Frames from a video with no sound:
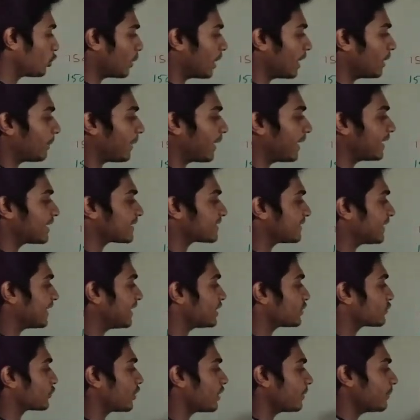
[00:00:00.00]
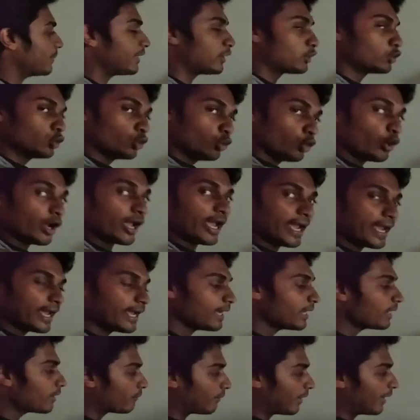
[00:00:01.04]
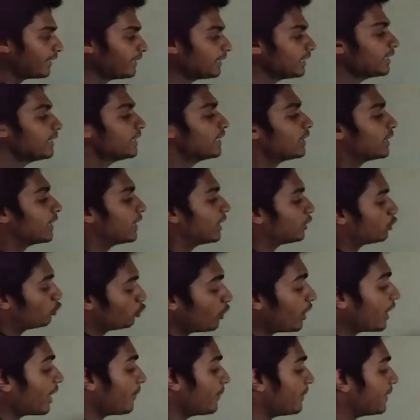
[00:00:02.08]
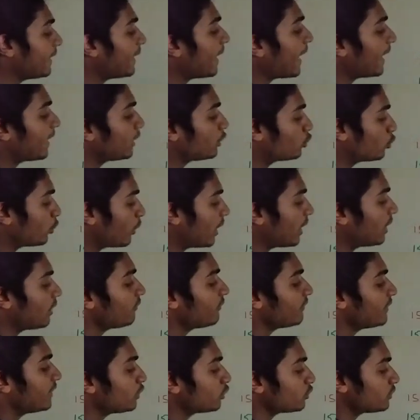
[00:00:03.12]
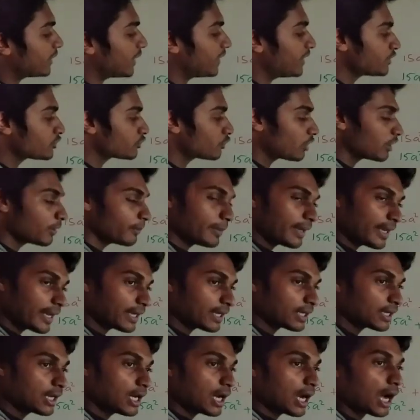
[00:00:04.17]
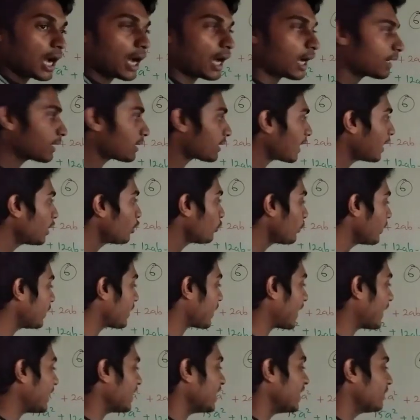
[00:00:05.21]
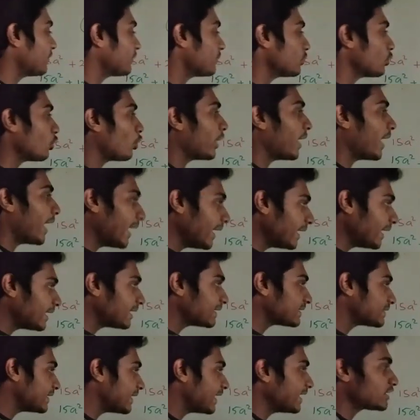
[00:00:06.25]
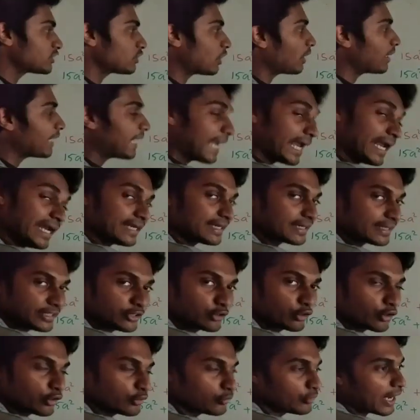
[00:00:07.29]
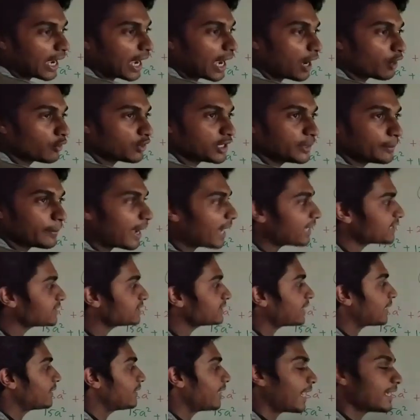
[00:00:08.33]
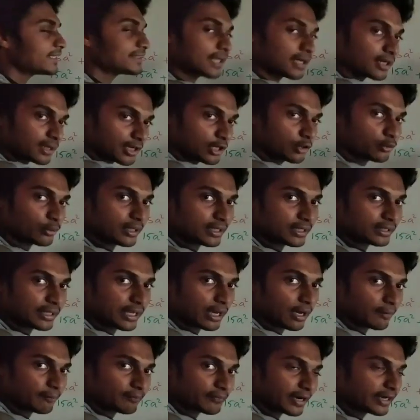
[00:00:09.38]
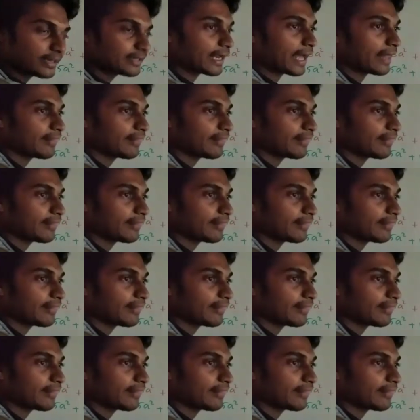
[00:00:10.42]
12 minus 10 is going to be 2a, right? 2ab, and 12 into 10 is going to make 120, right? Even though 8 is here, it's not 8, we have imagined that there is 120 there, right?